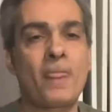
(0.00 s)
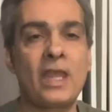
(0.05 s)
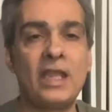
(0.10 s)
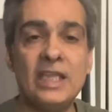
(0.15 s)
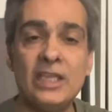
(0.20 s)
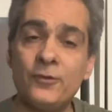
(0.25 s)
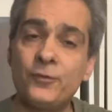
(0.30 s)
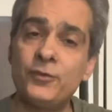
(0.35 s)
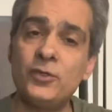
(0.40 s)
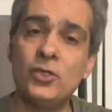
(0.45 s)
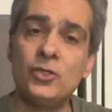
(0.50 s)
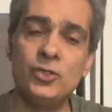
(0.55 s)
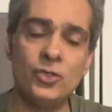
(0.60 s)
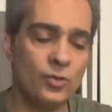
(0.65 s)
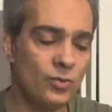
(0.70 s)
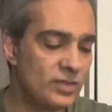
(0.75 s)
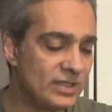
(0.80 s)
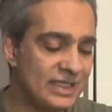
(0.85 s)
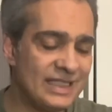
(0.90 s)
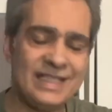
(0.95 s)
If you
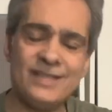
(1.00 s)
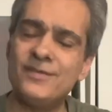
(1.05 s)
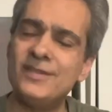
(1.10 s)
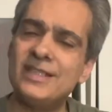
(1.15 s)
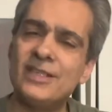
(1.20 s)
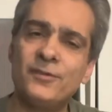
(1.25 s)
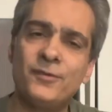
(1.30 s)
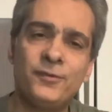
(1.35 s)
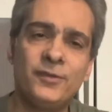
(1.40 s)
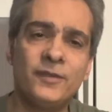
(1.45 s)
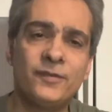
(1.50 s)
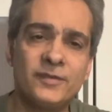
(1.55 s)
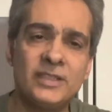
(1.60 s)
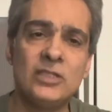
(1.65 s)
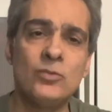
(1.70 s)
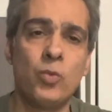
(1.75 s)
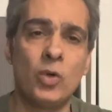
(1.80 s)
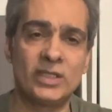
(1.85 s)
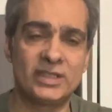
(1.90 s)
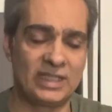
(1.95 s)
use even a
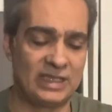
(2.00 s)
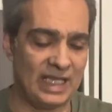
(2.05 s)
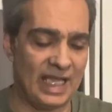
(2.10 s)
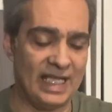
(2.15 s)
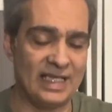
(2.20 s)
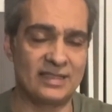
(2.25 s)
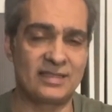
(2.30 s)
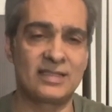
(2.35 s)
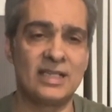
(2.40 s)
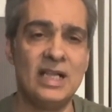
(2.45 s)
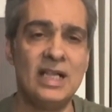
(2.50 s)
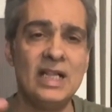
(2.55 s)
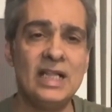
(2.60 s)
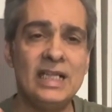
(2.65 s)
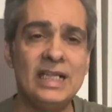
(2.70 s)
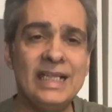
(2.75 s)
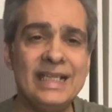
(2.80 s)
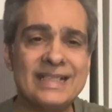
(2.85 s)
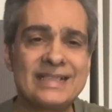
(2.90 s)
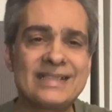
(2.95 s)
51 glass,
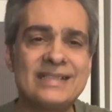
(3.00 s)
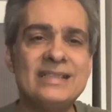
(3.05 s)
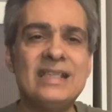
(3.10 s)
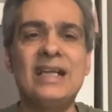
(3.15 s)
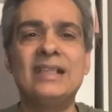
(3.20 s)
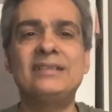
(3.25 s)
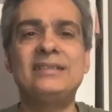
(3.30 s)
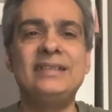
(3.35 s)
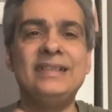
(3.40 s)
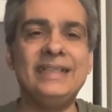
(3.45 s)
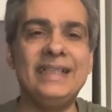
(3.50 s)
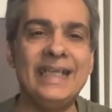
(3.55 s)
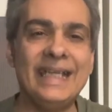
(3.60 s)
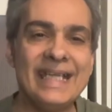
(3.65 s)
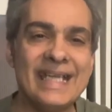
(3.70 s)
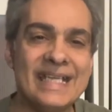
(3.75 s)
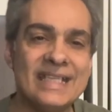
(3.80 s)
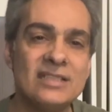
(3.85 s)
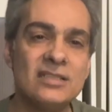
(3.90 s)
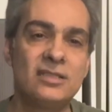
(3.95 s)
it's not the
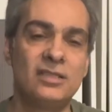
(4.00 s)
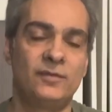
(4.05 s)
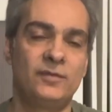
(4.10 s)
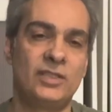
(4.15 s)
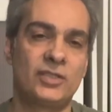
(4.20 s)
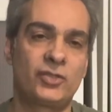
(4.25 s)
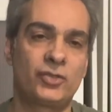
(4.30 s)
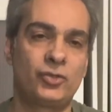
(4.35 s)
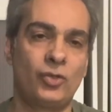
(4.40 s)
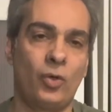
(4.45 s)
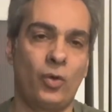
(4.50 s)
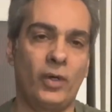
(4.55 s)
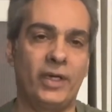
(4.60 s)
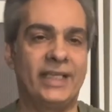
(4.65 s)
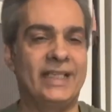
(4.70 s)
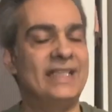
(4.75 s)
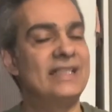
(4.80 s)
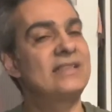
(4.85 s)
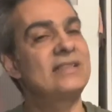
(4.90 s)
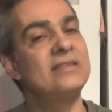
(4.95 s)
end of the
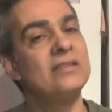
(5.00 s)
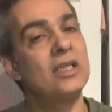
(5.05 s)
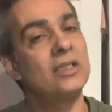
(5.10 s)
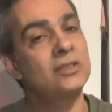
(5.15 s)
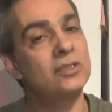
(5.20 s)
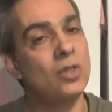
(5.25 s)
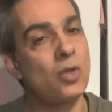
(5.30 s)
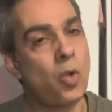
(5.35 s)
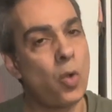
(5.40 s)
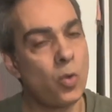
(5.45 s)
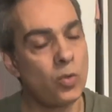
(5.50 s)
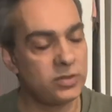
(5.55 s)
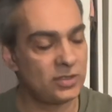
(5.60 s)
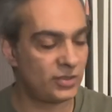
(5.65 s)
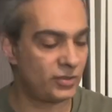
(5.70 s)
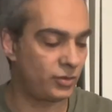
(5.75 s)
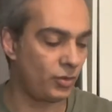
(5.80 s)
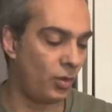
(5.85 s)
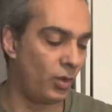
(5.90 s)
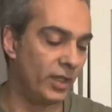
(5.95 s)
story. It's not the whole
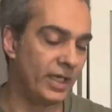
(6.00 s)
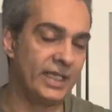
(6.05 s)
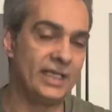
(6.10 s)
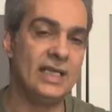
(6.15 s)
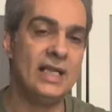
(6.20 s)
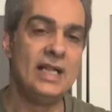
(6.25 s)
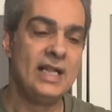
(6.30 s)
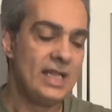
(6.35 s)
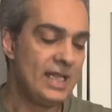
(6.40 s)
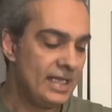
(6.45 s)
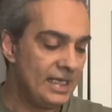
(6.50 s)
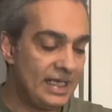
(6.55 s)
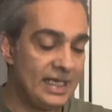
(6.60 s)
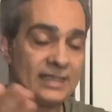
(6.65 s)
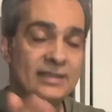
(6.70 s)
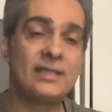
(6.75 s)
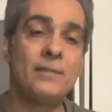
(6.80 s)
story. It